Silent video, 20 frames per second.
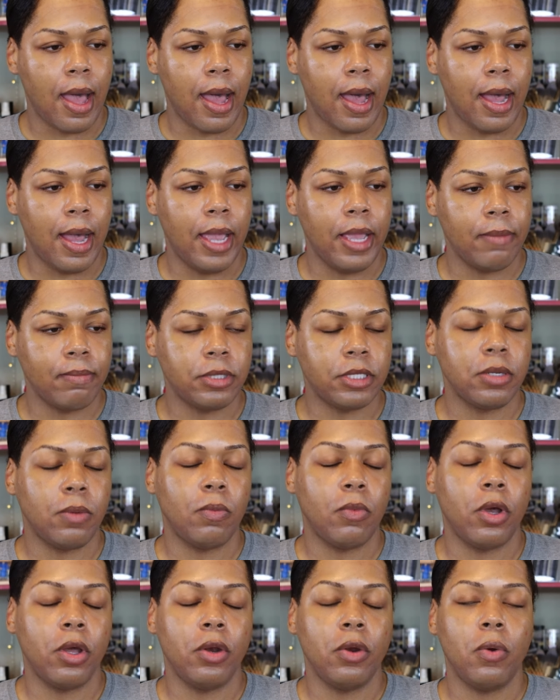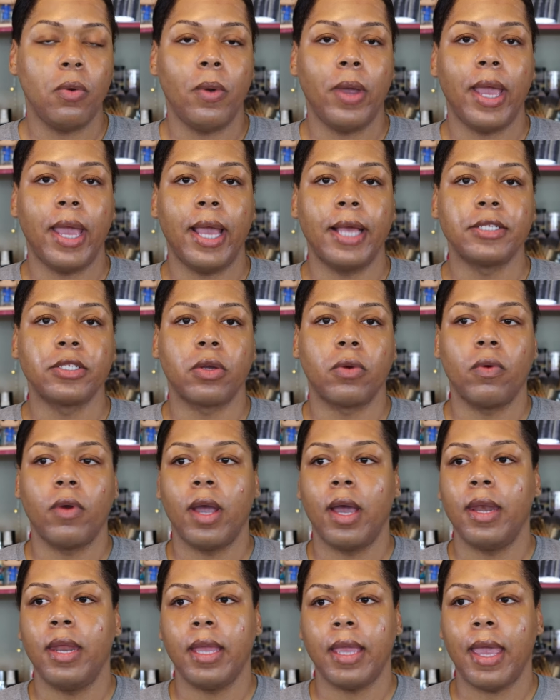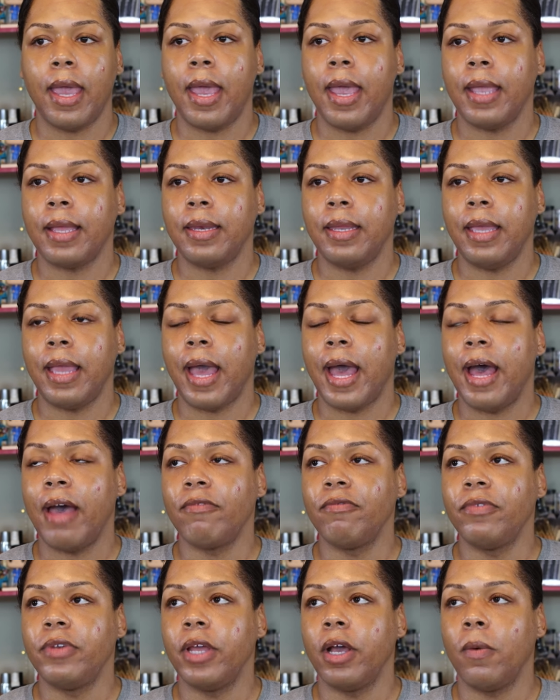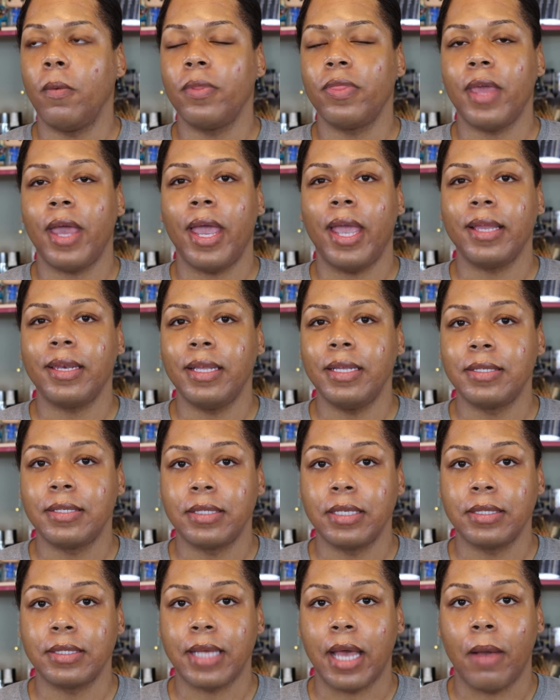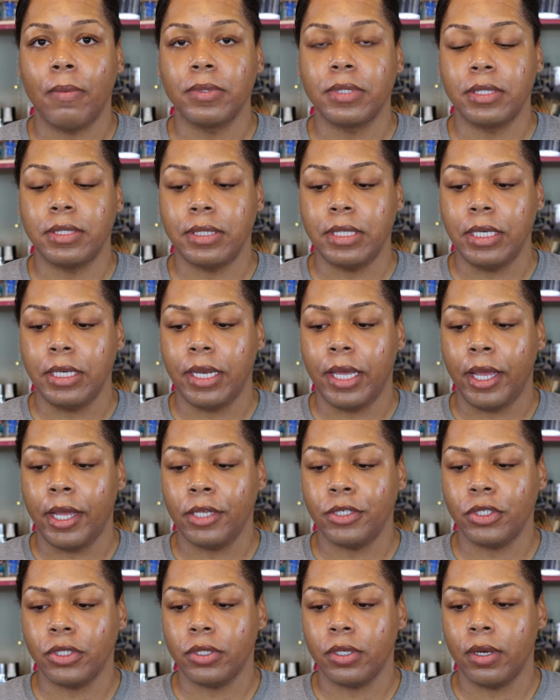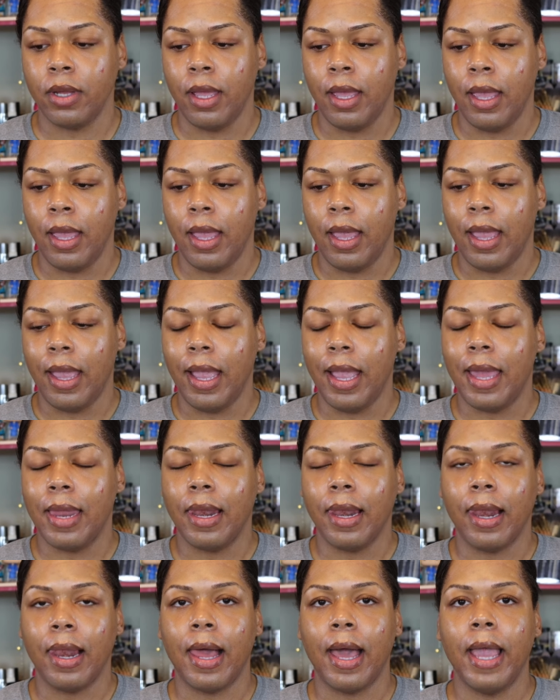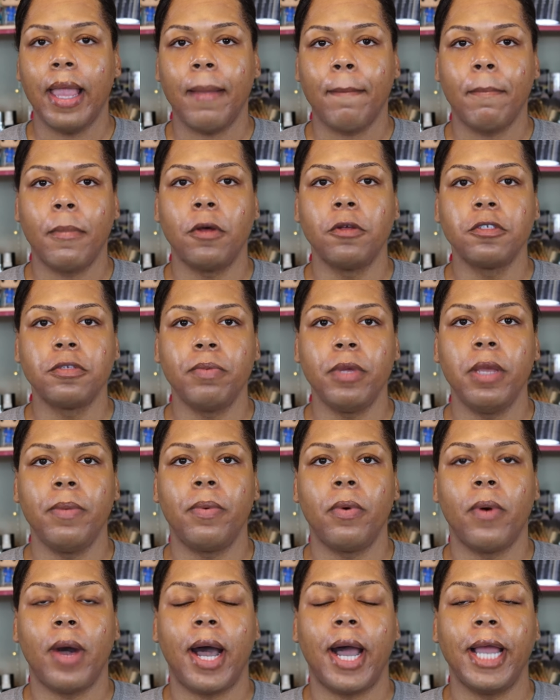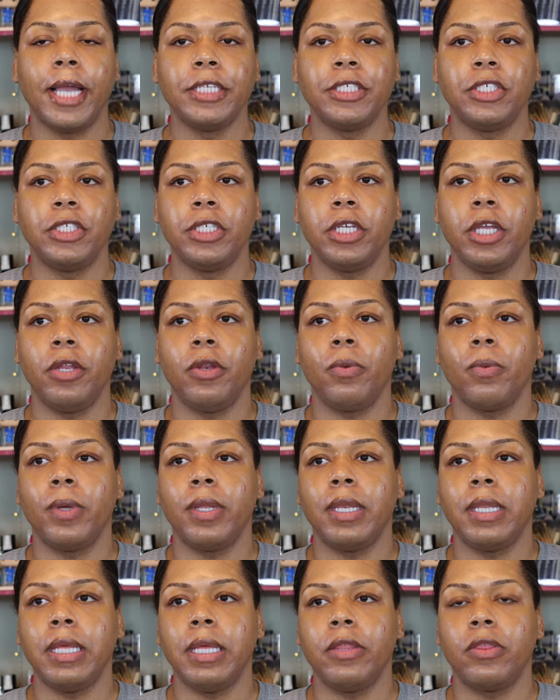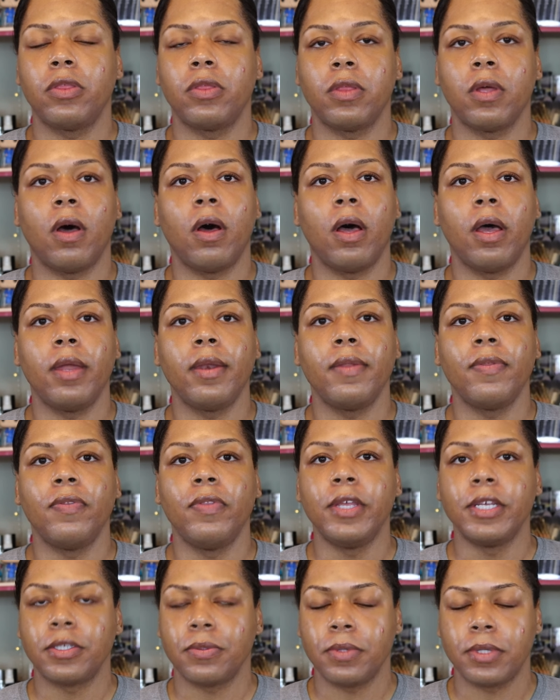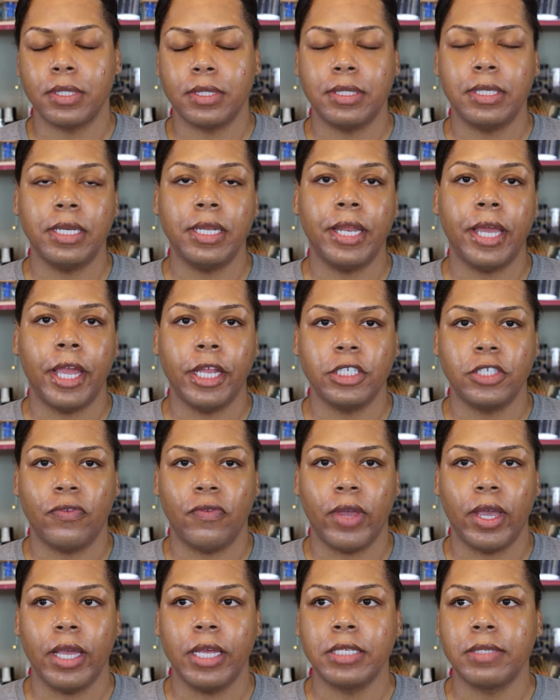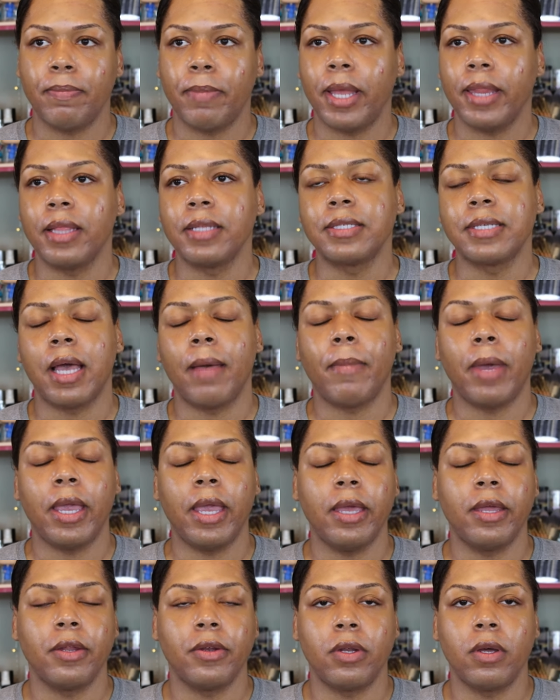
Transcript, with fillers: I am someone who has chronic acne. I've dealt with acne since I was a teenager and like most people, I genuinely thought this was a teenage phase. By the time I hit